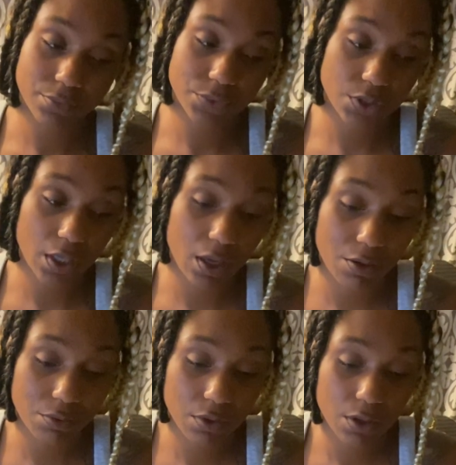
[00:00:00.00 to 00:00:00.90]

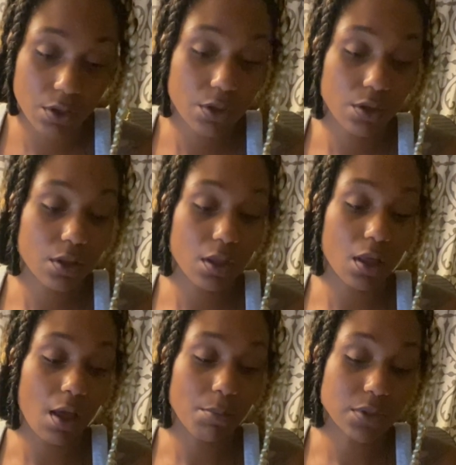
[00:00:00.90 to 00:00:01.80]
Child,
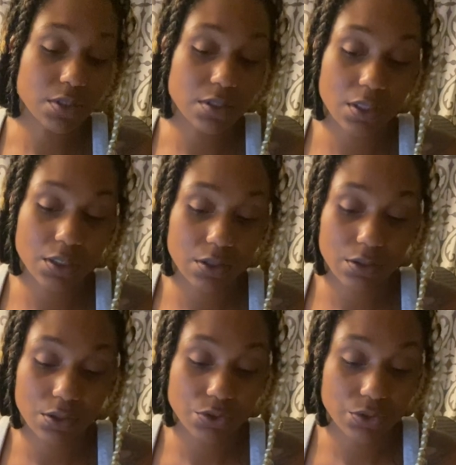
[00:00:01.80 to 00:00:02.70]
I'm gonna just let y'all
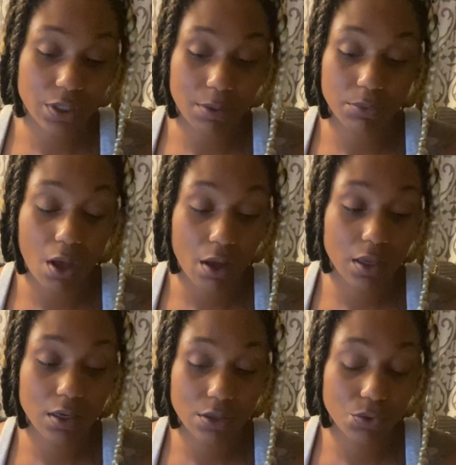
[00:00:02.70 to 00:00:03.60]
know straight up. Y'all
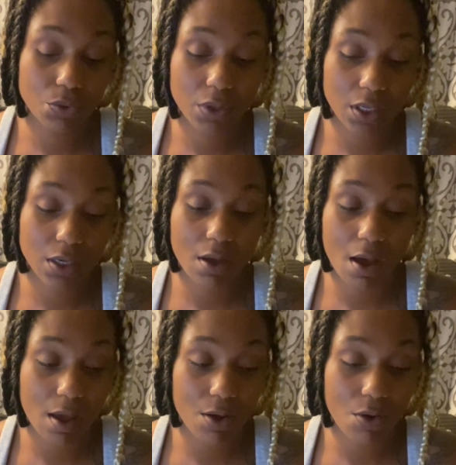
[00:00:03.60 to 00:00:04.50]
can you
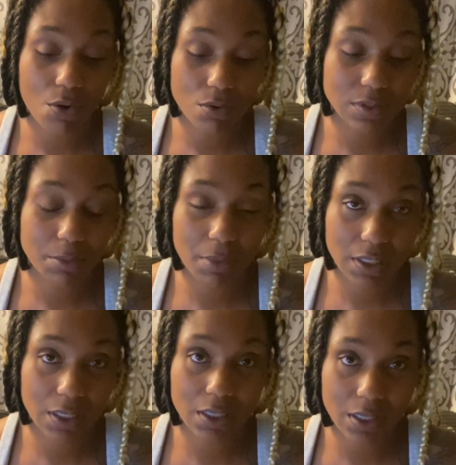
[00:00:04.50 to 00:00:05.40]
cannot hold somebody
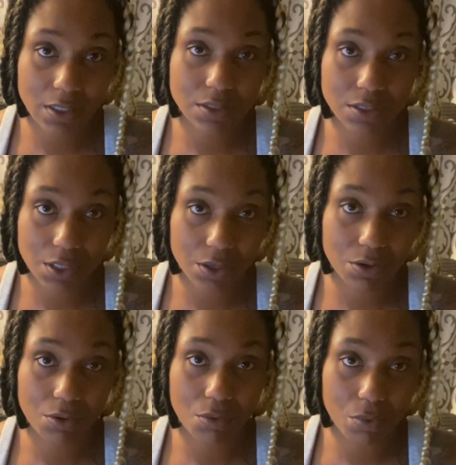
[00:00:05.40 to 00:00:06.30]
against their
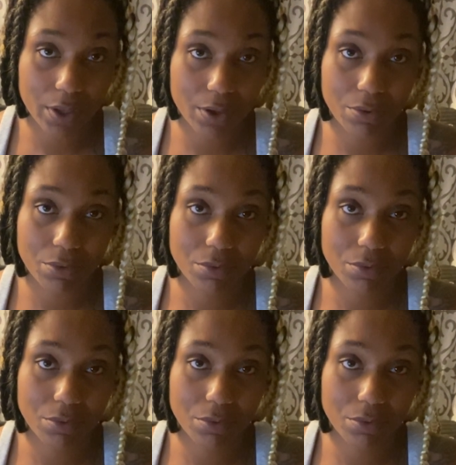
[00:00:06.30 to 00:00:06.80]
will.